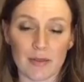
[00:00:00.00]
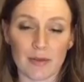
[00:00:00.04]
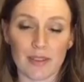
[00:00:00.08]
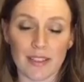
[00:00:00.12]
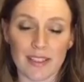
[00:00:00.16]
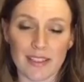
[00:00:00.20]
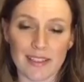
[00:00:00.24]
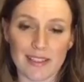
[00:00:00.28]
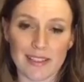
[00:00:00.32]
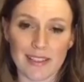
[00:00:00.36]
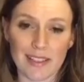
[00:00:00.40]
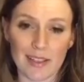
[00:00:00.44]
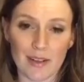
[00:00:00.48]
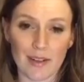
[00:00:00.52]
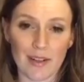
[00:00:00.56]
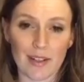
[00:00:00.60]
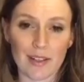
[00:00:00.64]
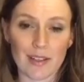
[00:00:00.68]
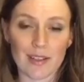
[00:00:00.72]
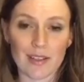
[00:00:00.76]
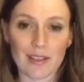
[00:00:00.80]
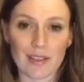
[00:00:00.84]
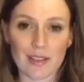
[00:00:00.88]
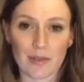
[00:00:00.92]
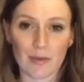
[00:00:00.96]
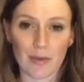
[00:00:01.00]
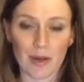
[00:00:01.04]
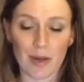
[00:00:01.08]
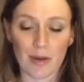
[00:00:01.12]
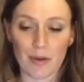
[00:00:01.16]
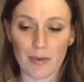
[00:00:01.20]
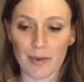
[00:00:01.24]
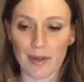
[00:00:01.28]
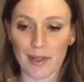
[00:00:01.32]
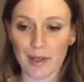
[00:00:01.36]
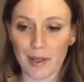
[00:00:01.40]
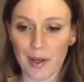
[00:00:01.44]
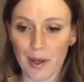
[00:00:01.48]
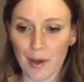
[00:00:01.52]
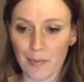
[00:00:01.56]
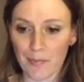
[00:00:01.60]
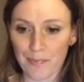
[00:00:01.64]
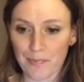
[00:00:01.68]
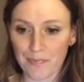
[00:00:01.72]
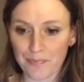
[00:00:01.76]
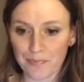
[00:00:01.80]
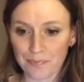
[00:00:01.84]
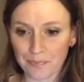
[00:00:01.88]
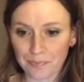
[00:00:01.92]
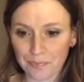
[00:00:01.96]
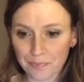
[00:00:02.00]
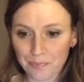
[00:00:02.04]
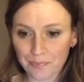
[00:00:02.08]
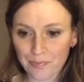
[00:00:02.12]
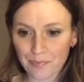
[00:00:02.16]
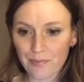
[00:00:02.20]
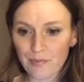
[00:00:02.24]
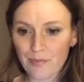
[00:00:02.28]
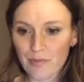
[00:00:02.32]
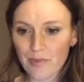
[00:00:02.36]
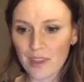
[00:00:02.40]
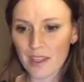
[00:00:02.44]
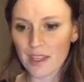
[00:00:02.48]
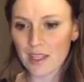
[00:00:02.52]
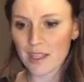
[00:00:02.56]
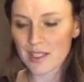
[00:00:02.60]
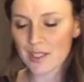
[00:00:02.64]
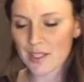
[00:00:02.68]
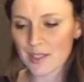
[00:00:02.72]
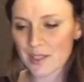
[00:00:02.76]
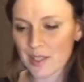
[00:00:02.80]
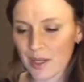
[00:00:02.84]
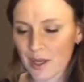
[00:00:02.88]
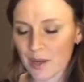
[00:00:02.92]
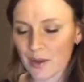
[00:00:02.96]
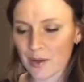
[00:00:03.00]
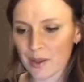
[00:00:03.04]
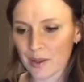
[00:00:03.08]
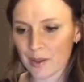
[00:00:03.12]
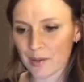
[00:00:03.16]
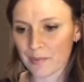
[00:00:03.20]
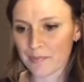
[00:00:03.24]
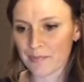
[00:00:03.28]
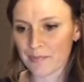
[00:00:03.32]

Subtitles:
steer it to where we want to go. So,